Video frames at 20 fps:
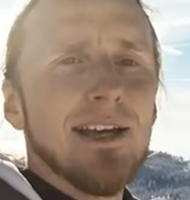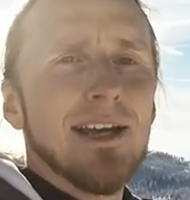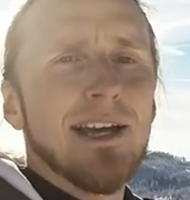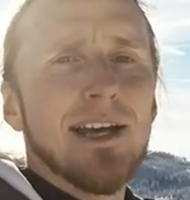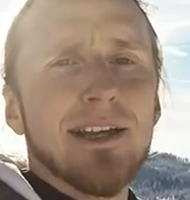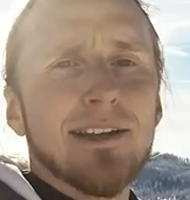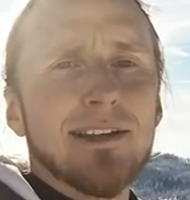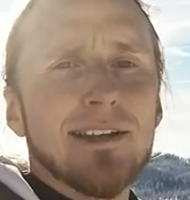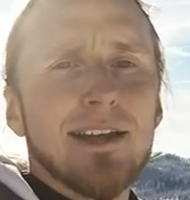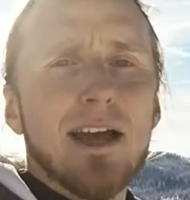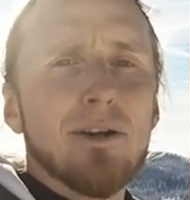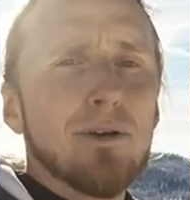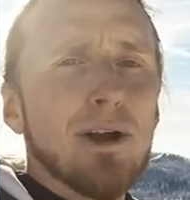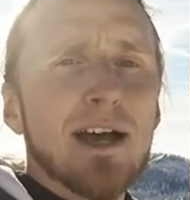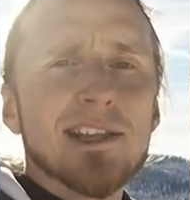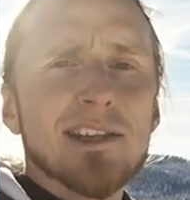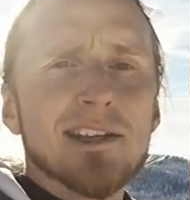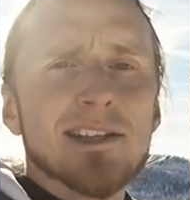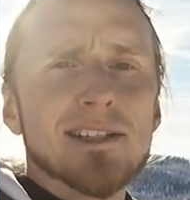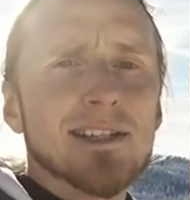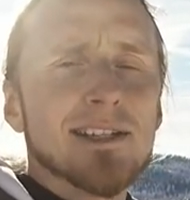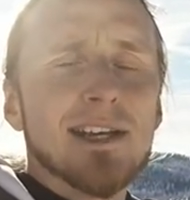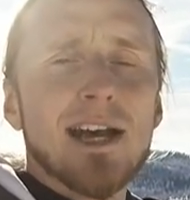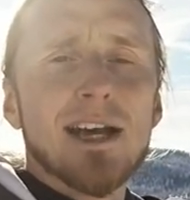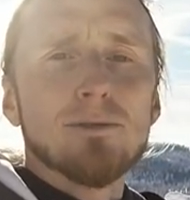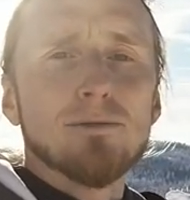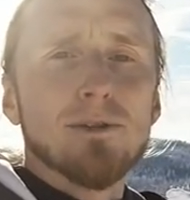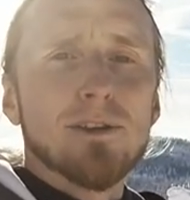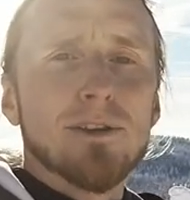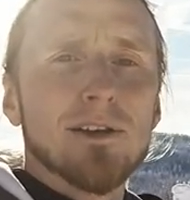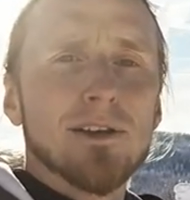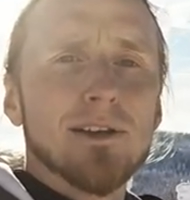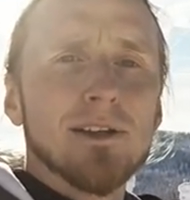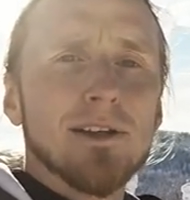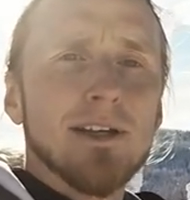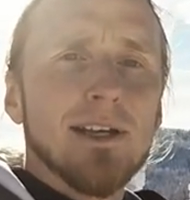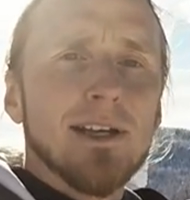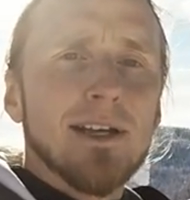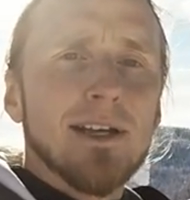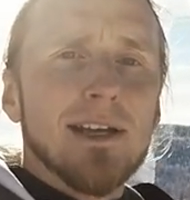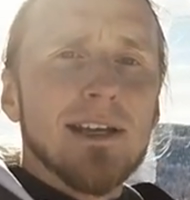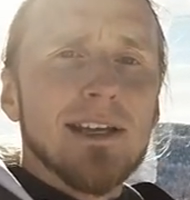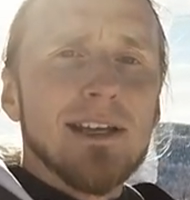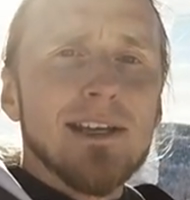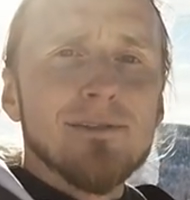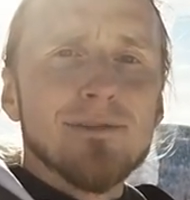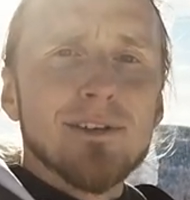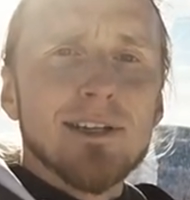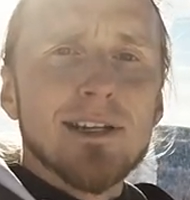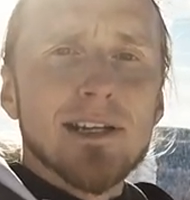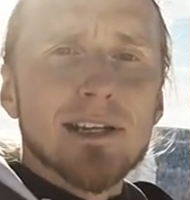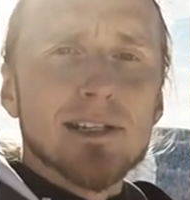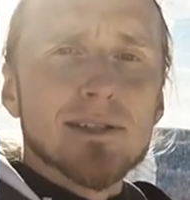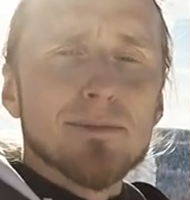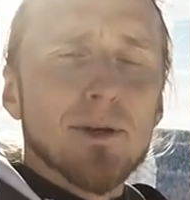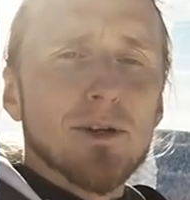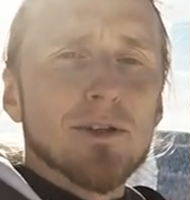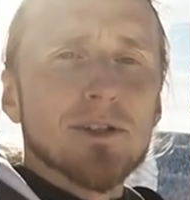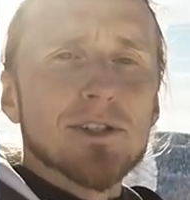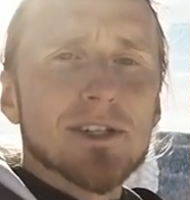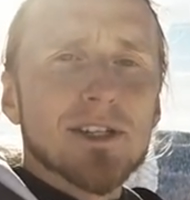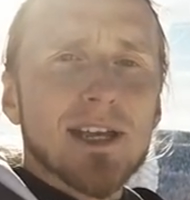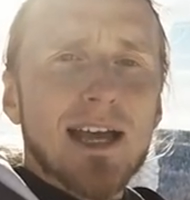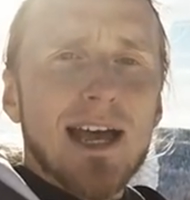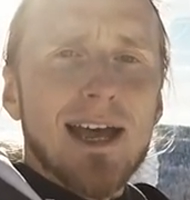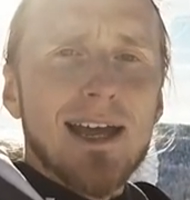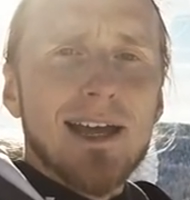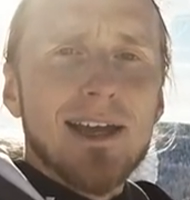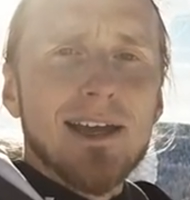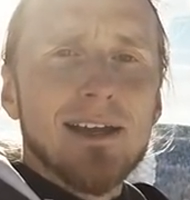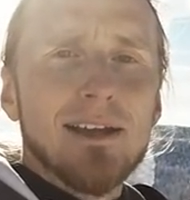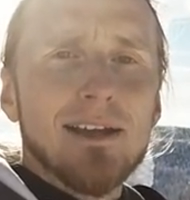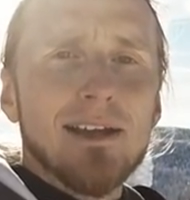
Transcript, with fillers: And I rather start with a evenly exposed sky